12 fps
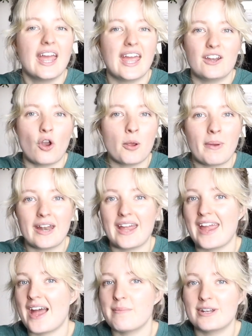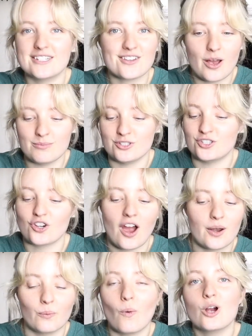And no matter how many times you
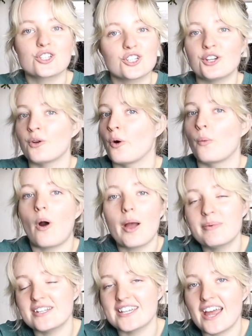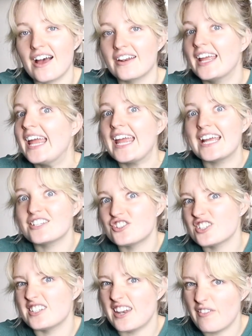try and wash it or wipe it down, it's
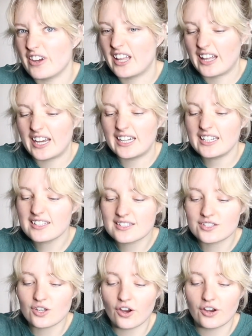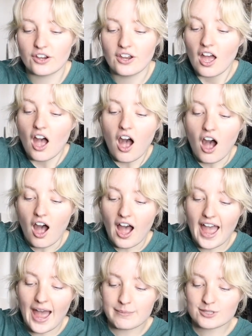just never clean. So
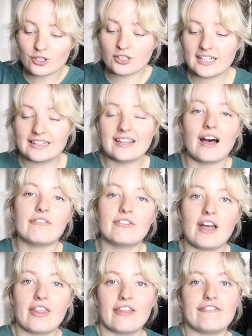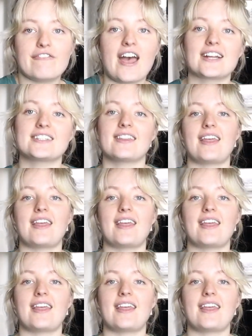I absolutely love the fact